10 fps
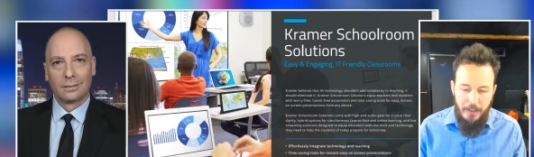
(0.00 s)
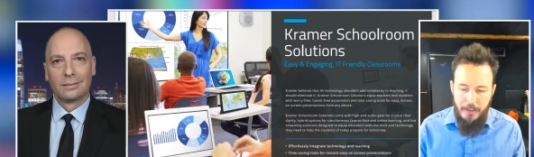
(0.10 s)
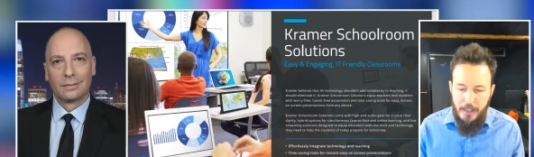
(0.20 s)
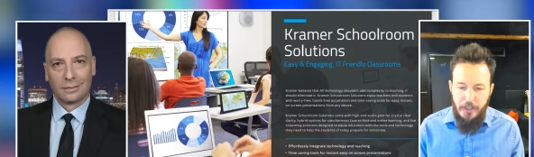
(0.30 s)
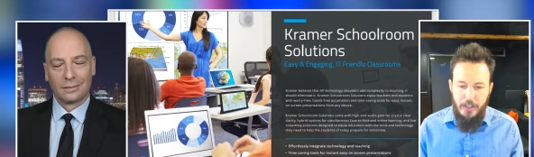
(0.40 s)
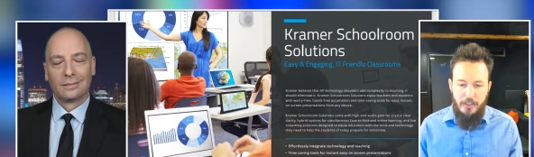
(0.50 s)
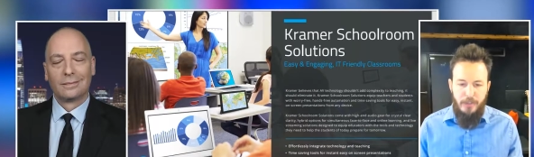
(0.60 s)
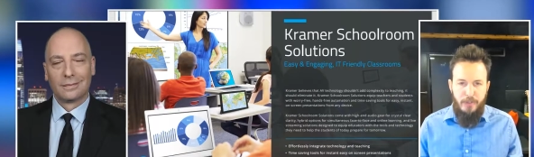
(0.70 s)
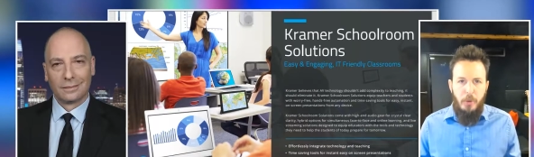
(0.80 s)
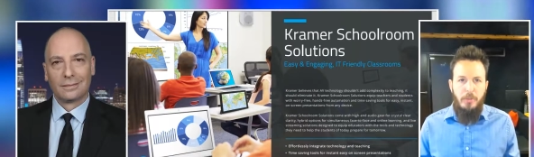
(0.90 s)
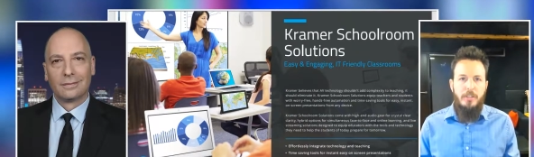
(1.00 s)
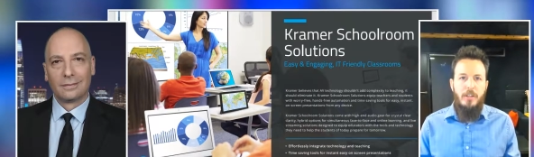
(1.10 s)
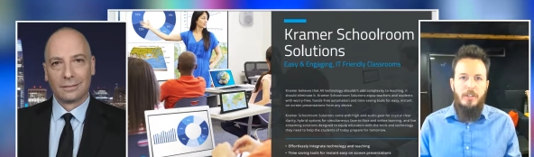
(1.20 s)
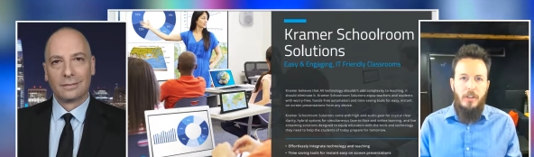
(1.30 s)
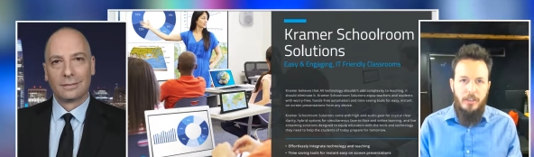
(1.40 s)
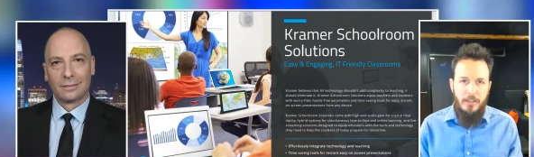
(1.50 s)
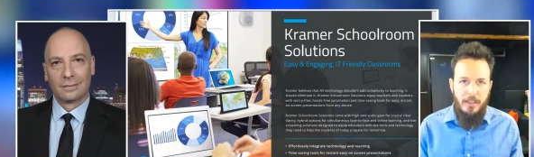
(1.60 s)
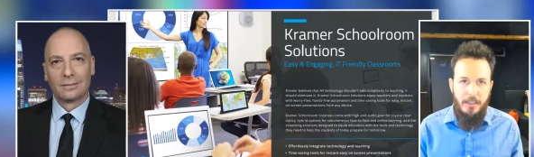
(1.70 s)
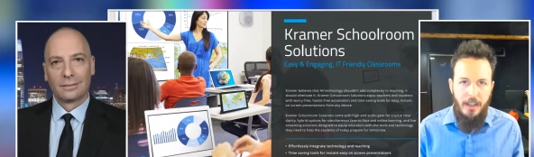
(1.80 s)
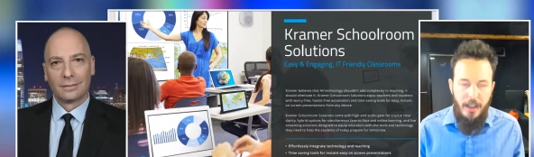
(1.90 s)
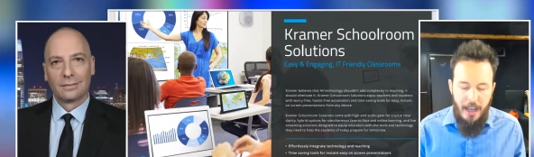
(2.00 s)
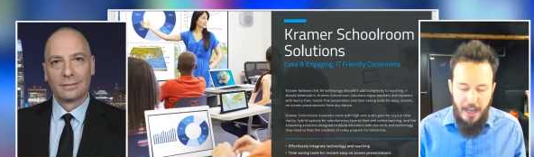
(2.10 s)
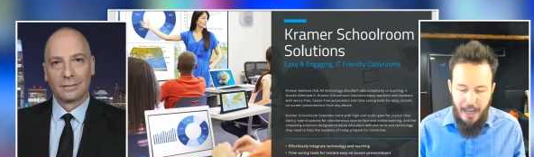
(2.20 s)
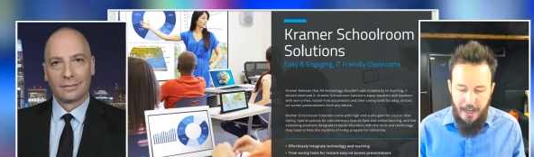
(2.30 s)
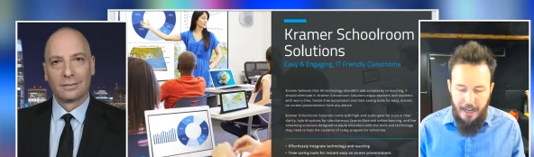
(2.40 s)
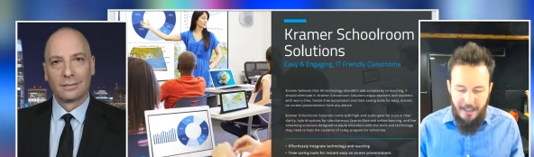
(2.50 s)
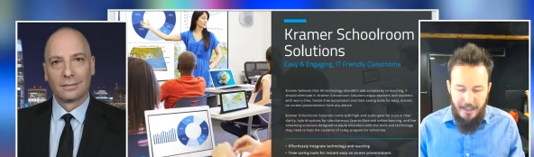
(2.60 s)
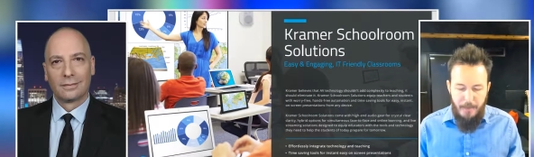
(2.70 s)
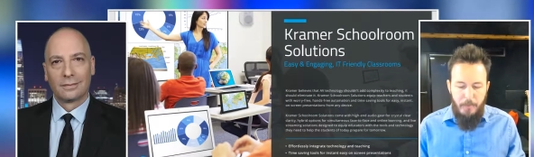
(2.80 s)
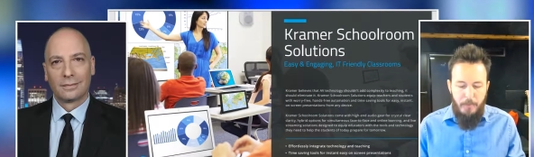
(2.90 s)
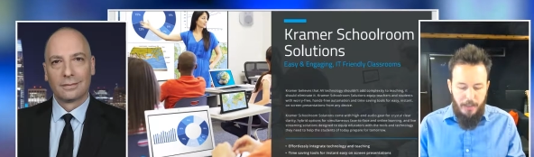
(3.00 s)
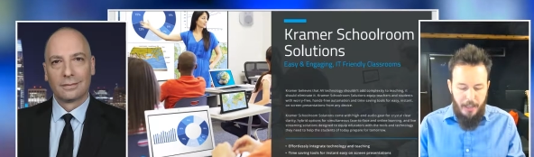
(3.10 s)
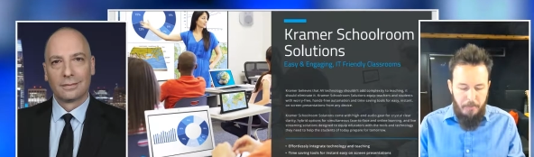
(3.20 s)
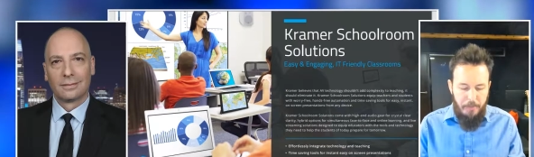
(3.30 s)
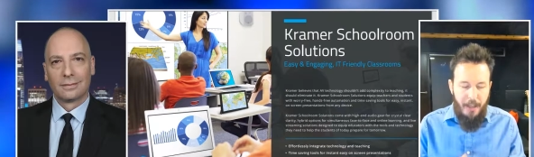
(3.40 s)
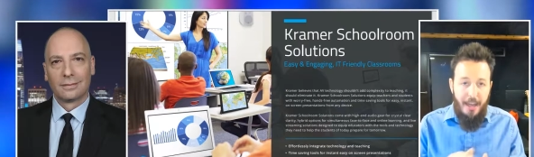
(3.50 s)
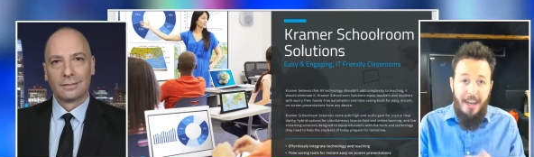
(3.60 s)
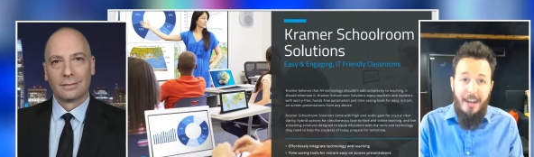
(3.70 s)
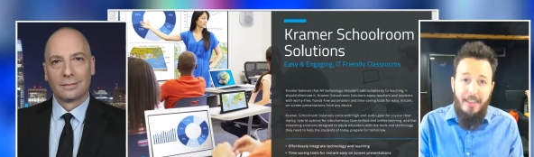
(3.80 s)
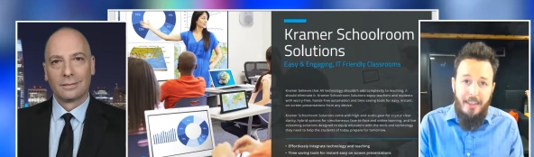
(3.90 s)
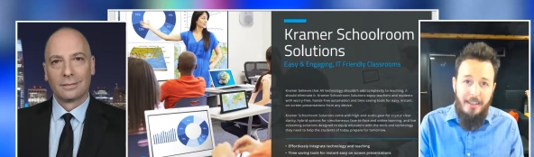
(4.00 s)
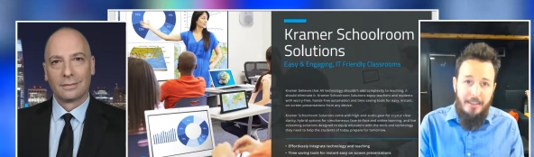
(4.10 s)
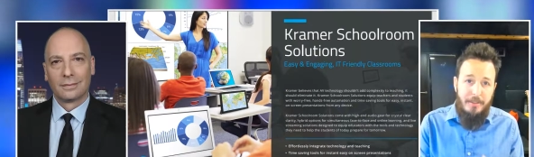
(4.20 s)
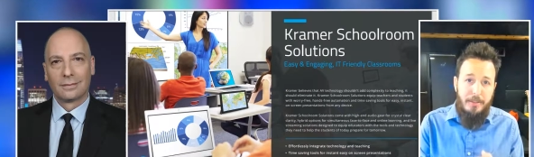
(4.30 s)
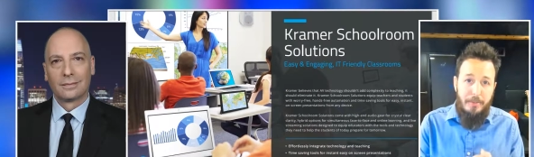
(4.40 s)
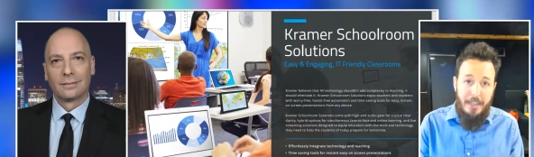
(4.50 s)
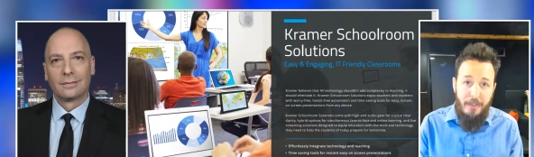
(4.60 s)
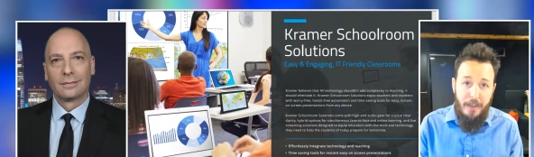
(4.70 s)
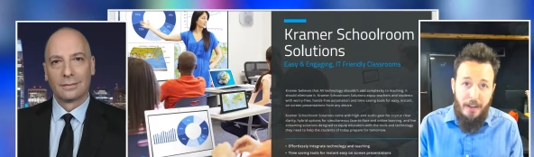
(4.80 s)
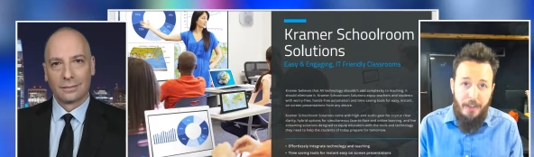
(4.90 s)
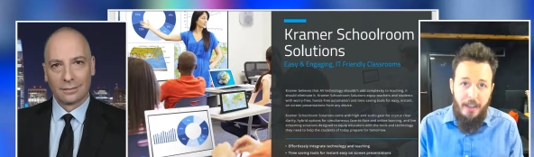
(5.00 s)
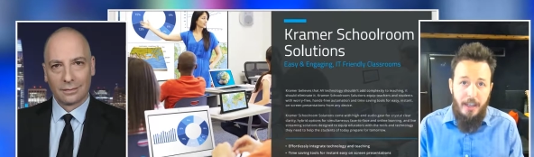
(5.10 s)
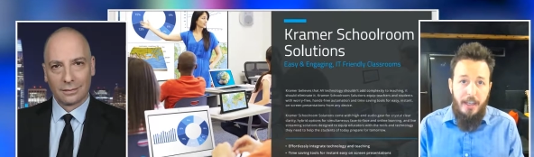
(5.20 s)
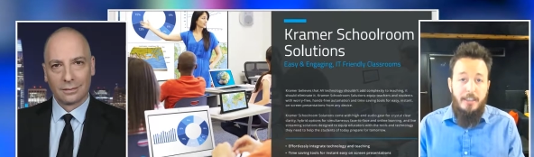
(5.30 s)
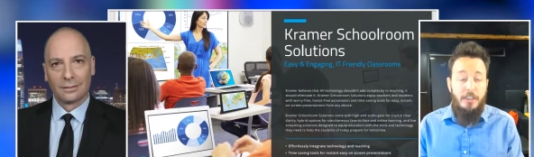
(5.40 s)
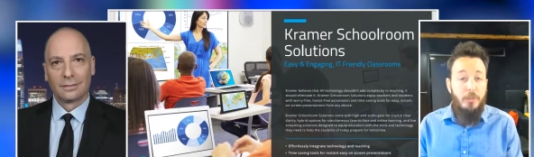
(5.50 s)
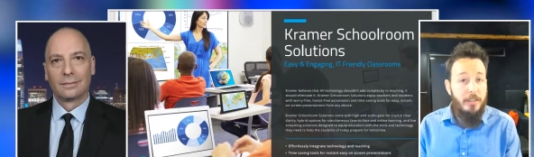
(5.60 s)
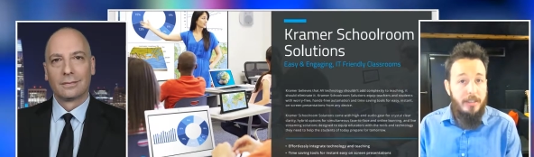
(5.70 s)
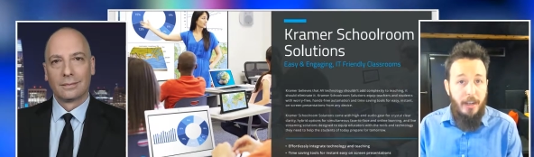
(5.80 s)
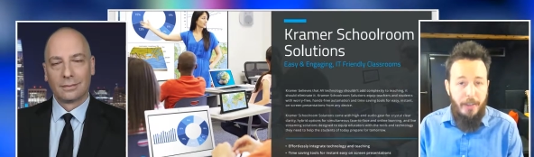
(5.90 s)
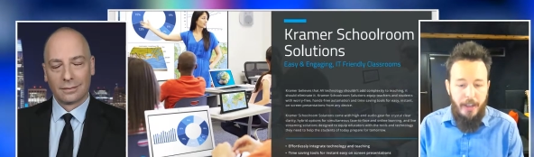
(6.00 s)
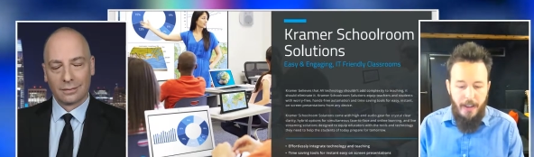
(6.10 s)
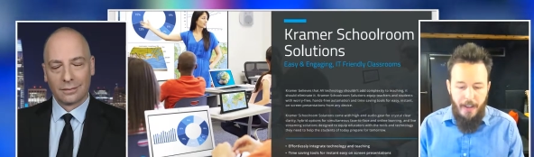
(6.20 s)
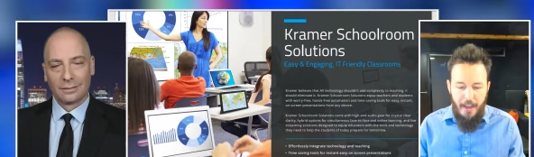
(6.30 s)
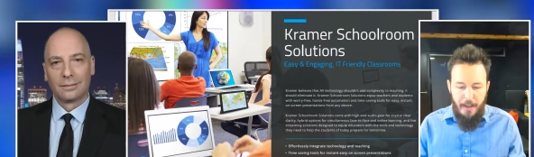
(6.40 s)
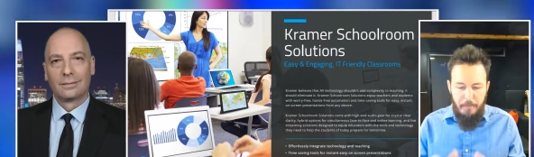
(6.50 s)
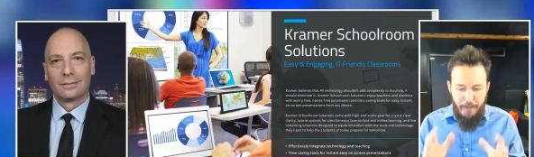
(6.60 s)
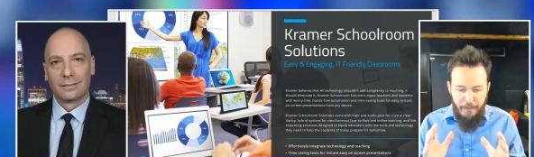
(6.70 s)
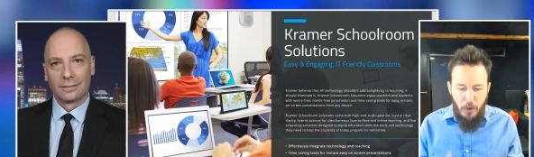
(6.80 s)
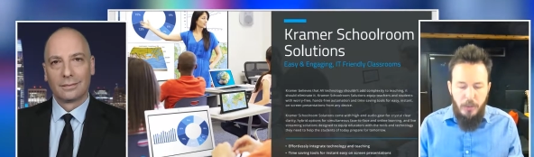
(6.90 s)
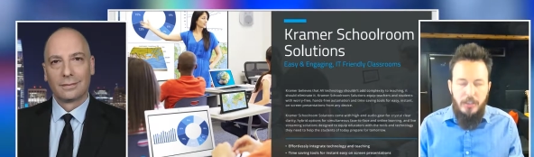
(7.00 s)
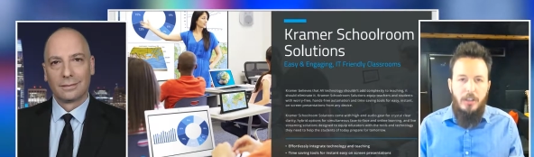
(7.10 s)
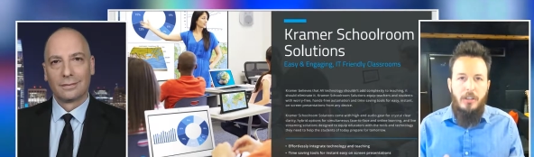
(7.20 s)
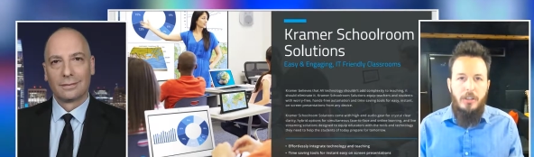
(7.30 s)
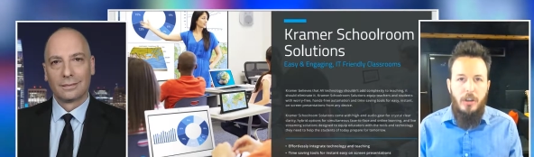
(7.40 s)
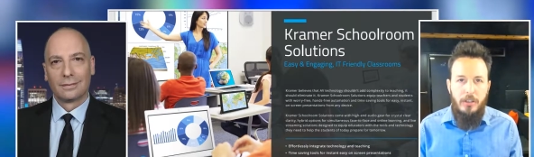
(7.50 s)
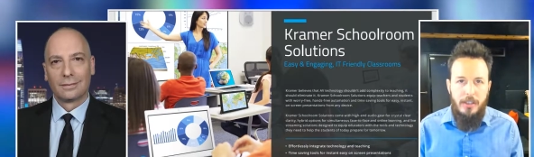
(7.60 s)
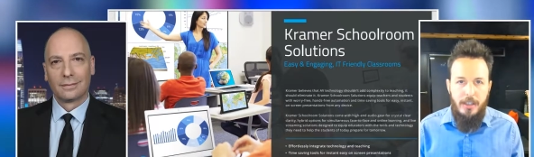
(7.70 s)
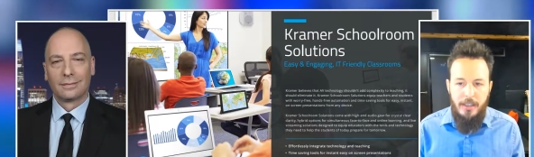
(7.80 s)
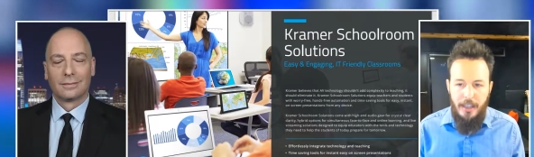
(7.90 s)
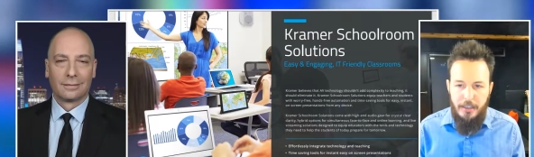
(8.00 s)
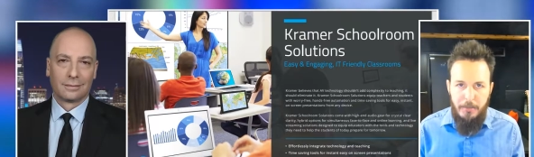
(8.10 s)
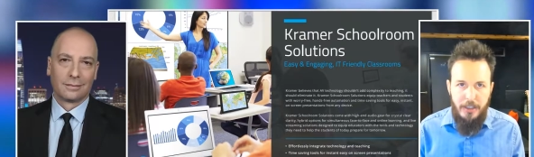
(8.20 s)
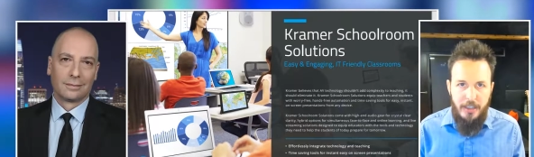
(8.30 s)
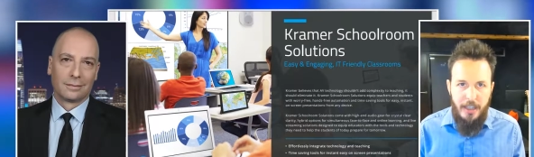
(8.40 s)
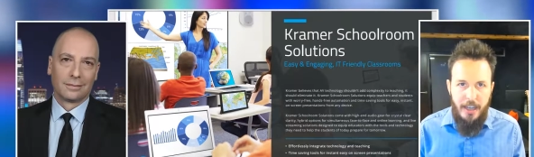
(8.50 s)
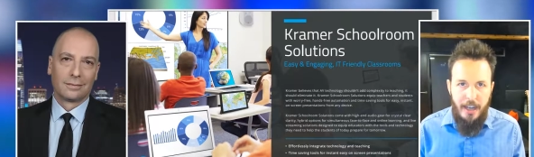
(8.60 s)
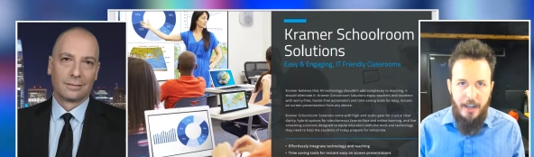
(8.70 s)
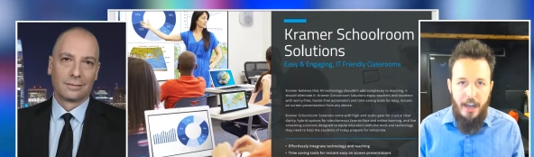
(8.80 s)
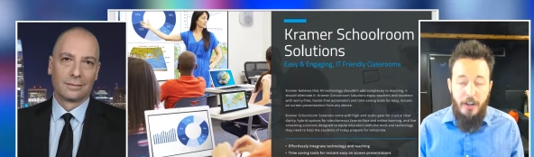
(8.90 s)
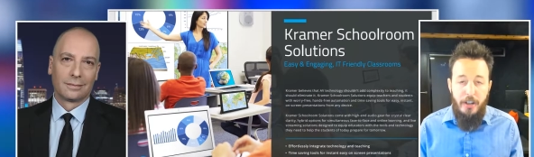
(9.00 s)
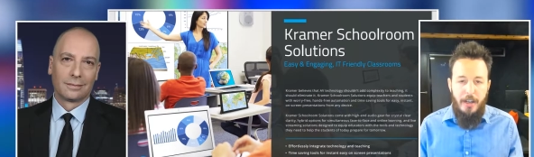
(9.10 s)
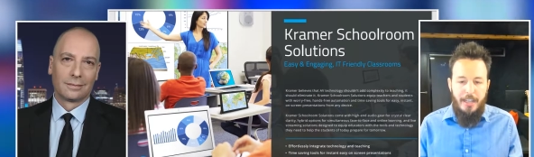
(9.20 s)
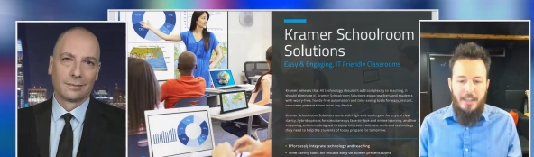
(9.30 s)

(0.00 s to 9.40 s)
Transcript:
Speaker 1: teachers focus on content and let them keep healthy, keep themselves healthy, the students healthy, and be focused on content as much as they can and let the